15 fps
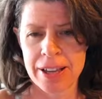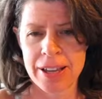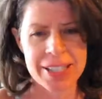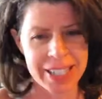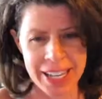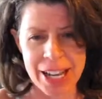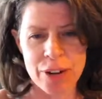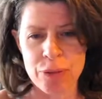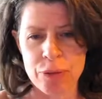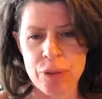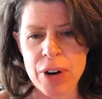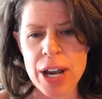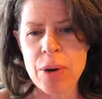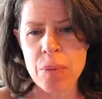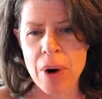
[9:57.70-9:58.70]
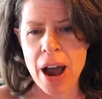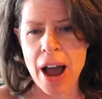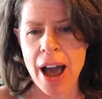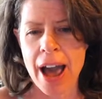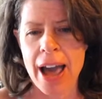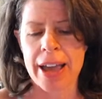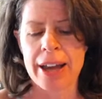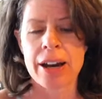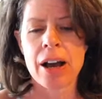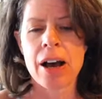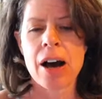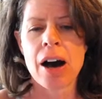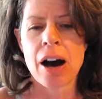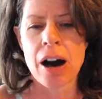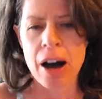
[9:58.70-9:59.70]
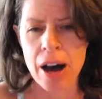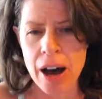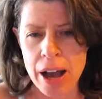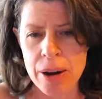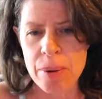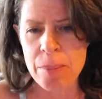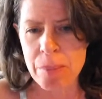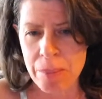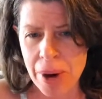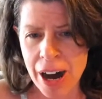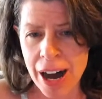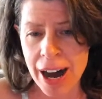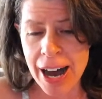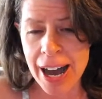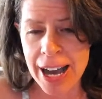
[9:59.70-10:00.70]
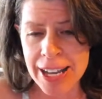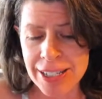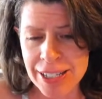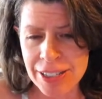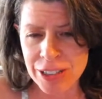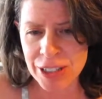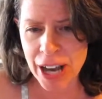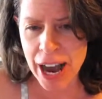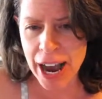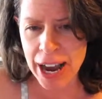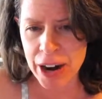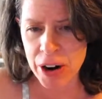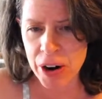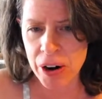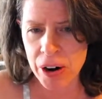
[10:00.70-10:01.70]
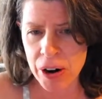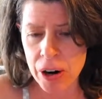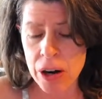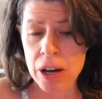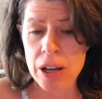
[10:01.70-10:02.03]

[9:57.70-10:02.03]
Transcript: to get a free ride on my desire,